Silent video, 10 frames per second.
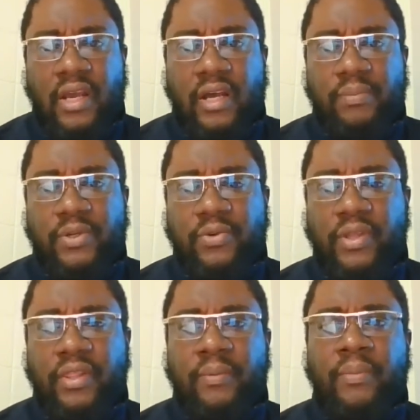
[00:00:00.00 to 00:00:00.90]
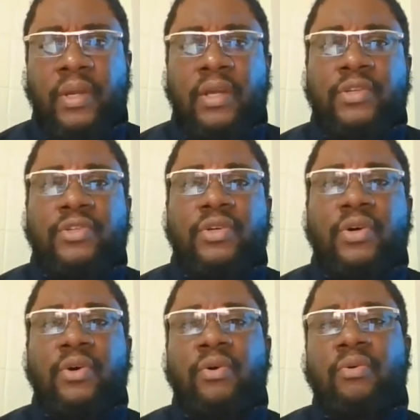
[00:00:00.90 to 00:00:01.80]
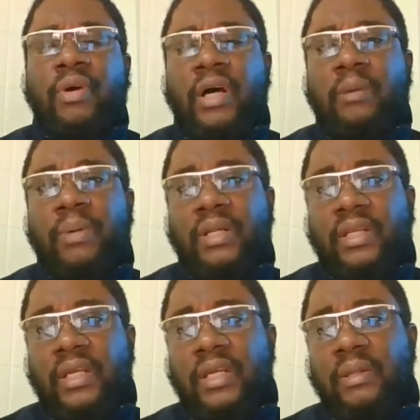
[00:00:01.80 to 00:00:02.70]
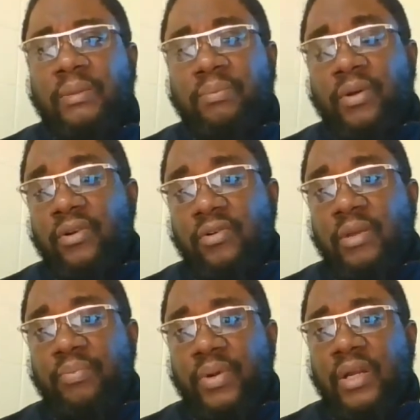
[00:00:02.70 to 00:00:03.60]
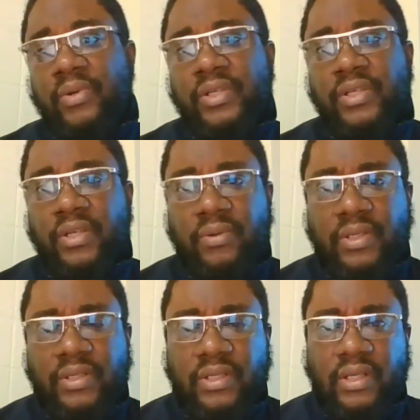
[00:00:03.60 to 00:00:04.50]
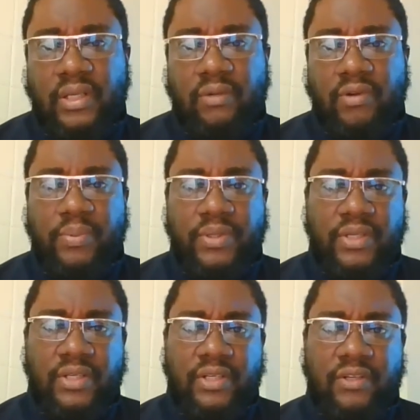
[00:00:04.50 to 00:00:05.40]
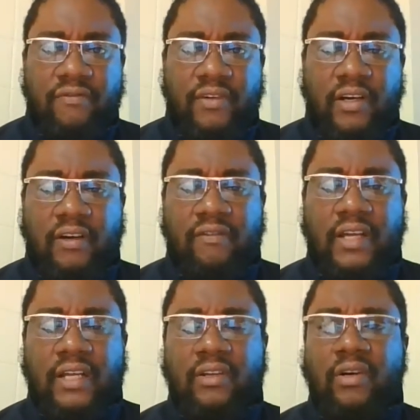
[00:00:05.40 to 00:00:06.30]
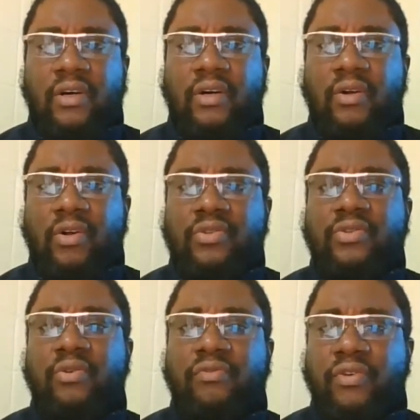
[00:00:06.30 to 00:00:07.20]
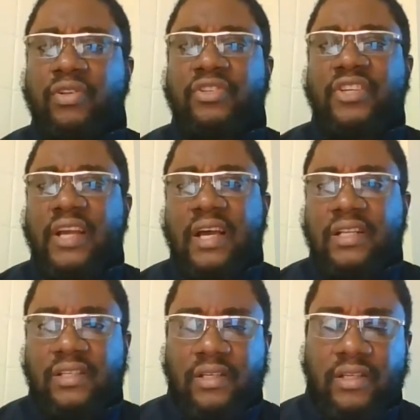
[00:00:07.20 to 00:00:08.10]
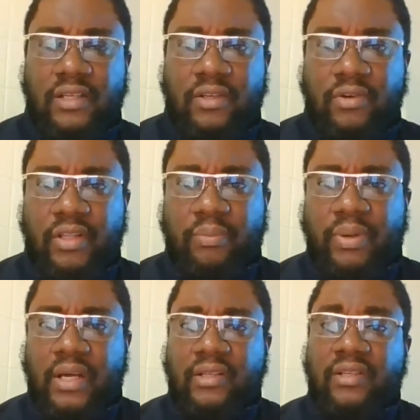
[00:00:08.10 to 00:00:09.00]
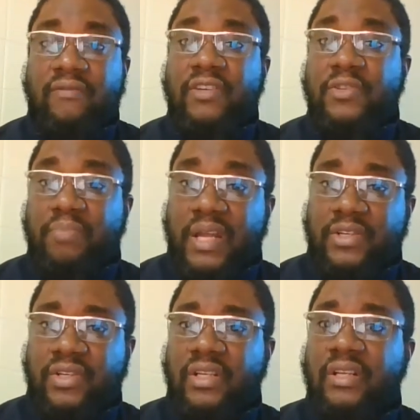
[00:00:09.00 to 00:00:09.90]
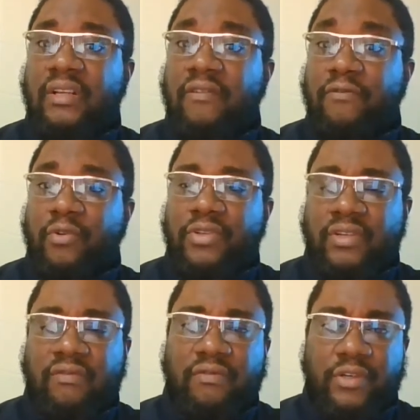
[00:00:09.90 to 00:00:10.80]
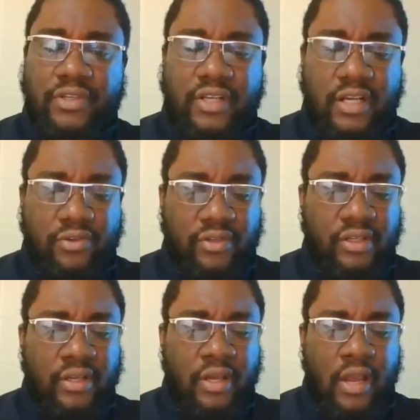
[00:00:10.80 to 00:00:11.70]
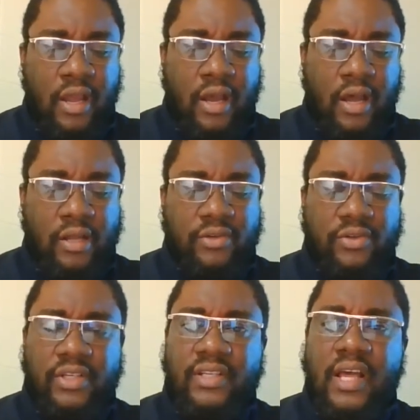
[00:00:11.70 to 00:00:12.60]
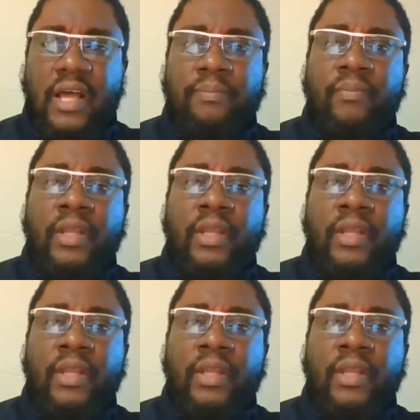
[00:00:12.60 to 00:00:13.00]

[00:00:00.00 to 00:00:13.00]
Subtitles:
between them. So, but the Borno Empire, which he was a representative of, had also fought jihads in the past of expansion and forced conversion actually to Islam.